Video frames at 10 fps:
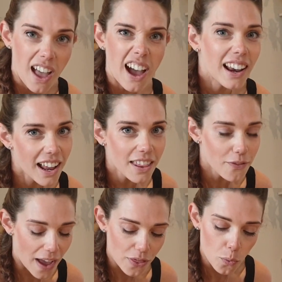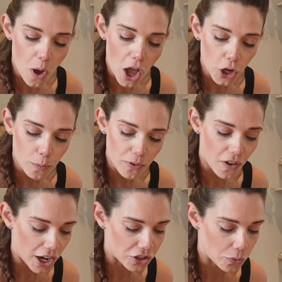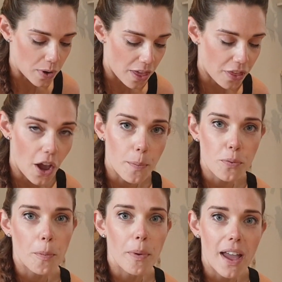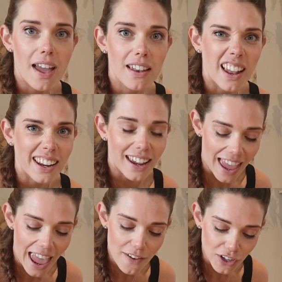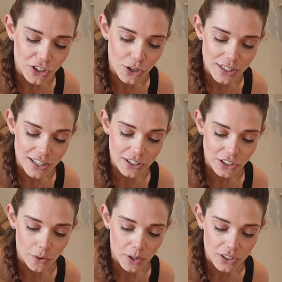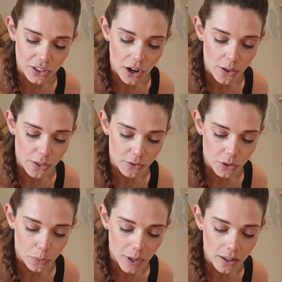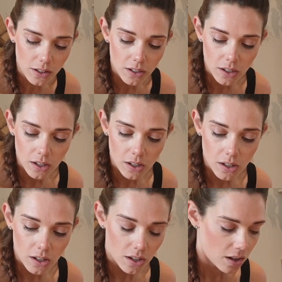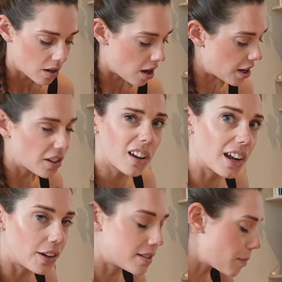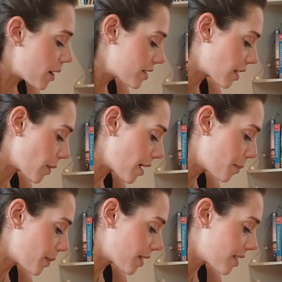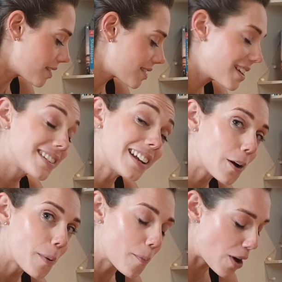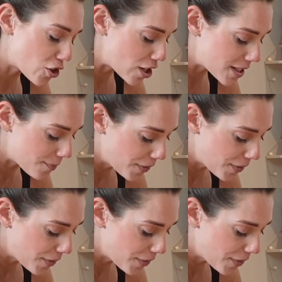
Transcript: I like the fact that Wahoo provide you with a proper, like, heavy duty skewer to go through your wheel. I don't like using my skewer because it's a little bit precious.